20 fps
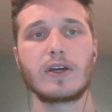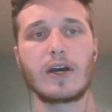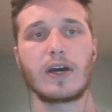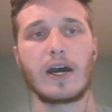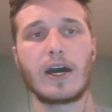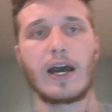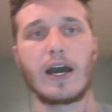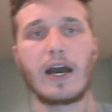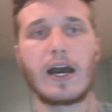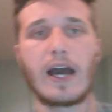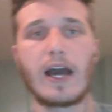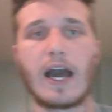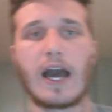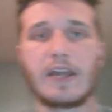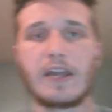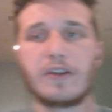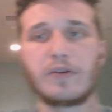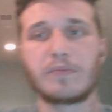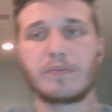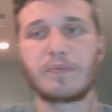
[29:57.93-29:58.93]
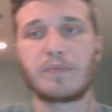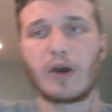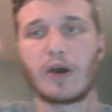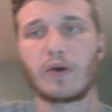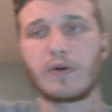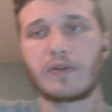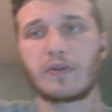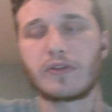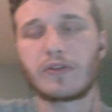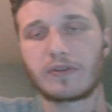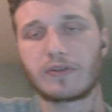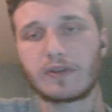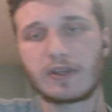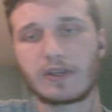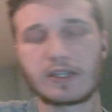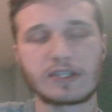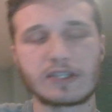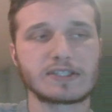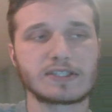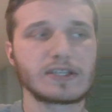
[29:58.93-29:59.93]
I do both
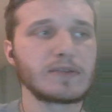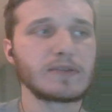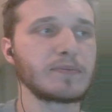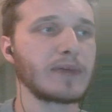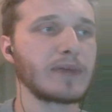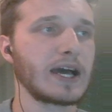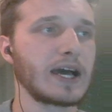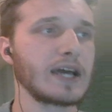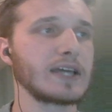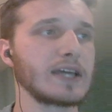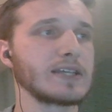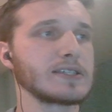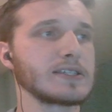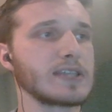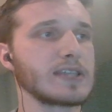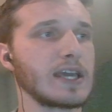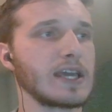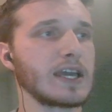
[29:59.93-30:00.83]
instant buys and